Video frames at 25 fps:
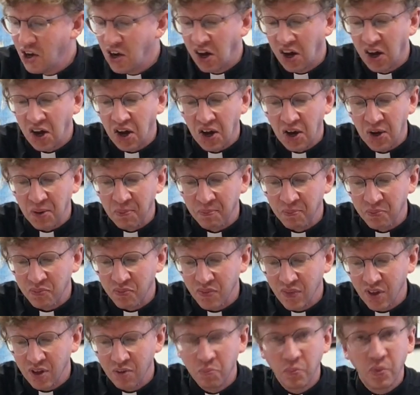Um,
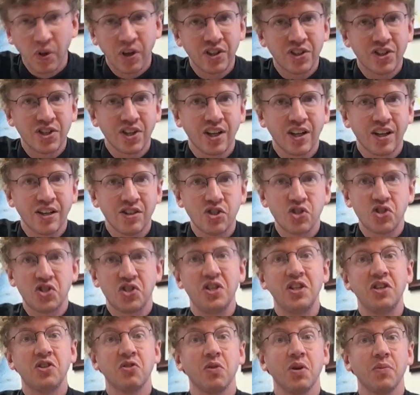but uh, I just
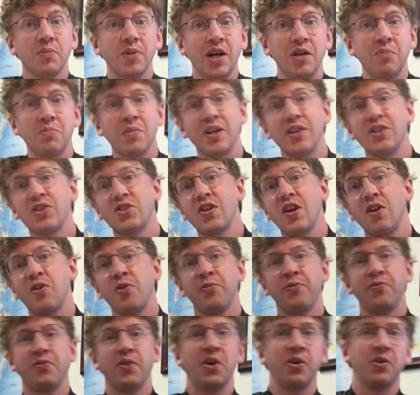need to remind
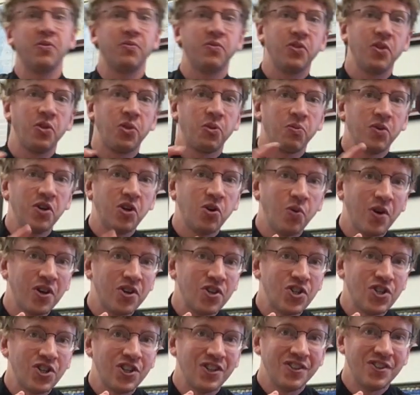myself of the three
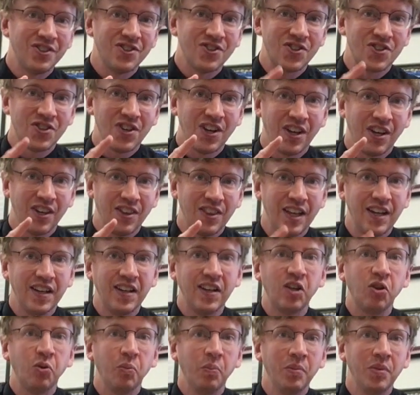questions uh, that
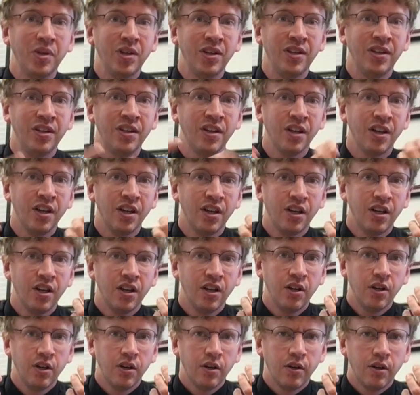help me
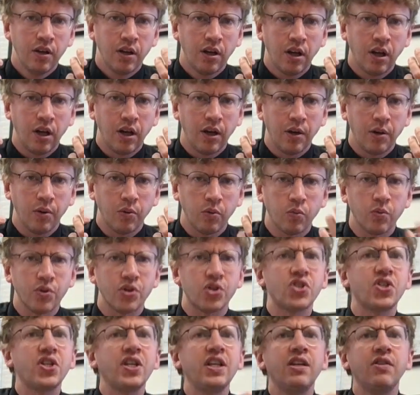uh,
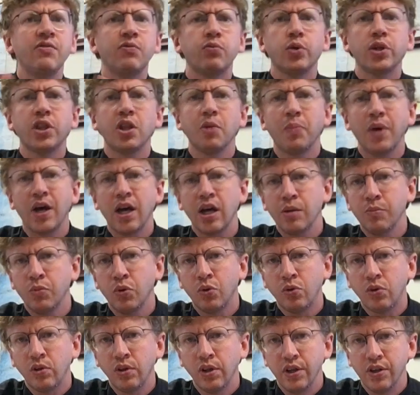receive what the
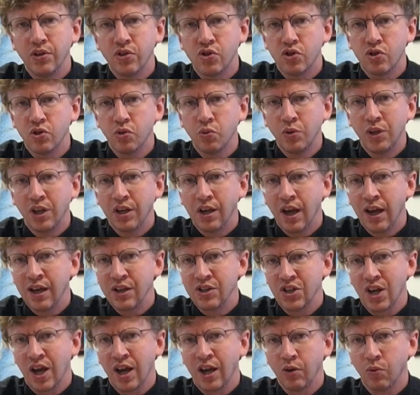Bible is doing
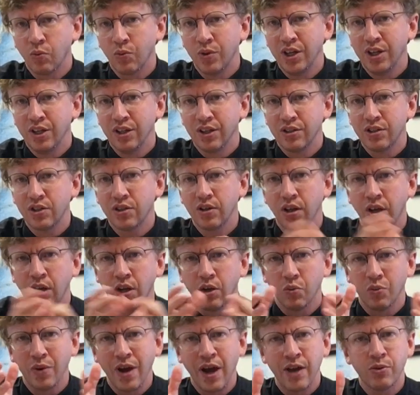as I read it.
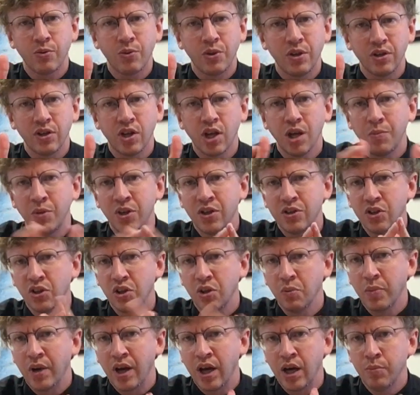rather than coming to
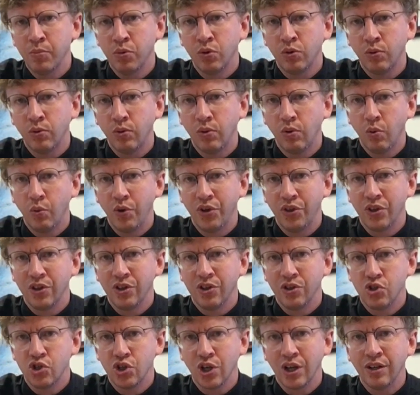the Bible with an
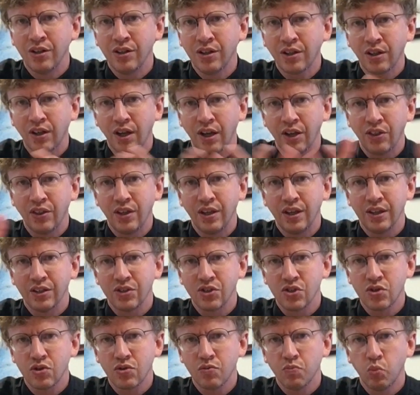agenda, I think
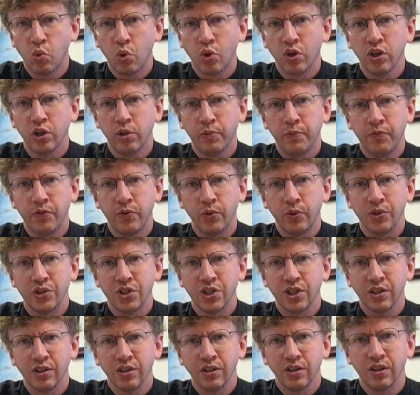it's more helpful
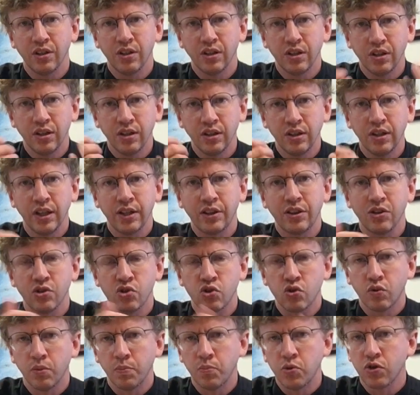to let the
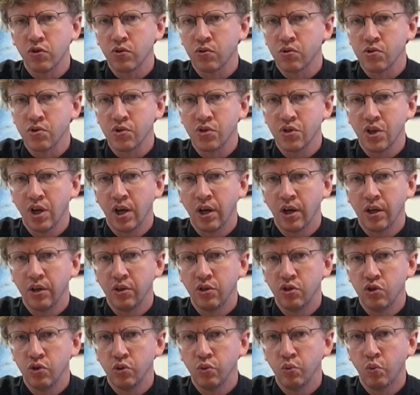scriptures uh,
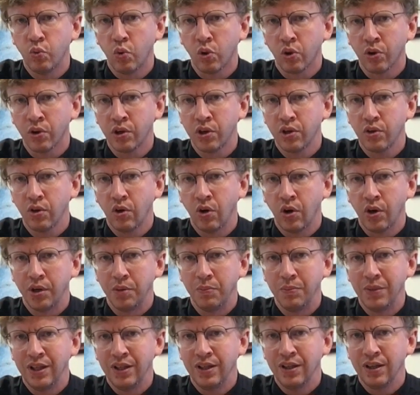do work
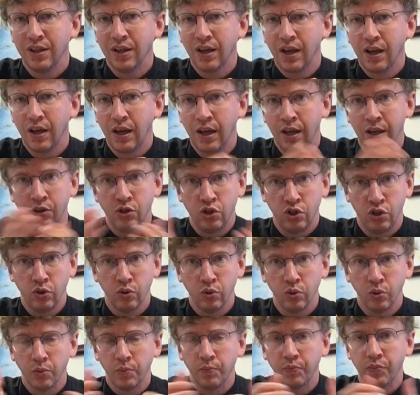on me and
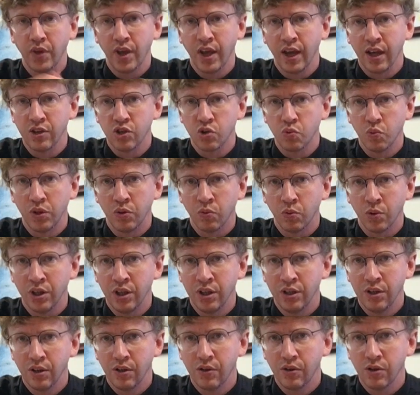you as we
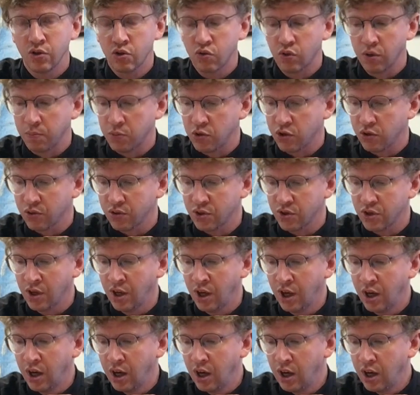read the scriptures.
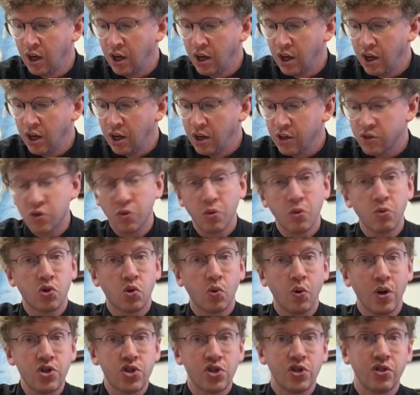So, those
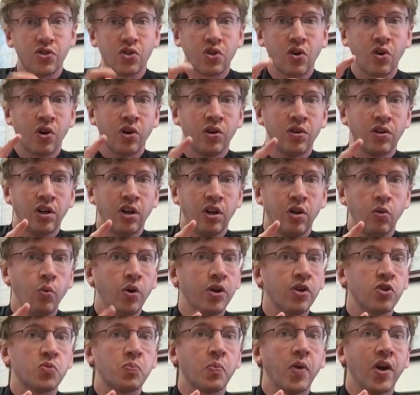questions are uh,
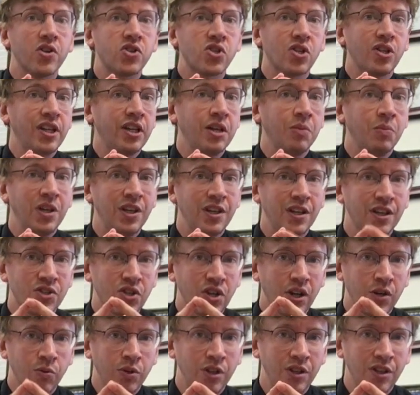what is puzzling me as
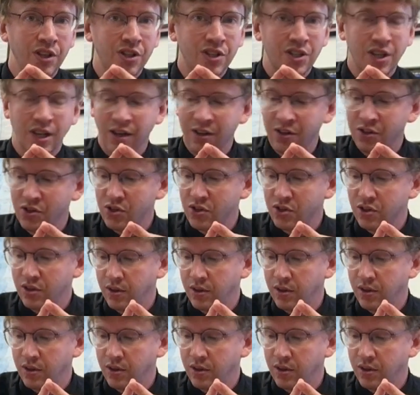I read the text?